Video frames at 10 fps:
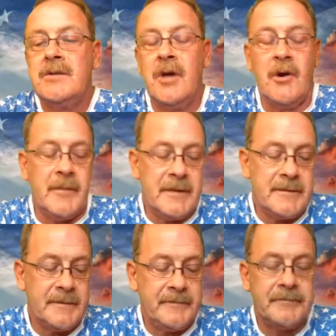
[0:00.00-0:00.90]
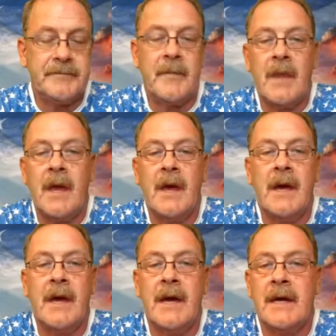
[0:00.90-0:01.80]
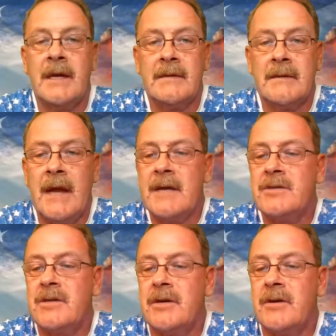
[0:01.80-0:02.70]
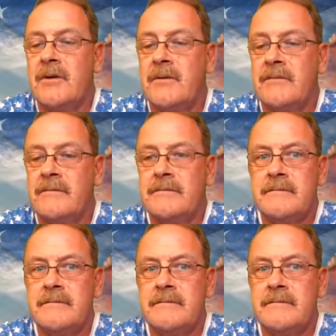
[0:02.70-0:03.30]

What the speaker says: tournament. And last year,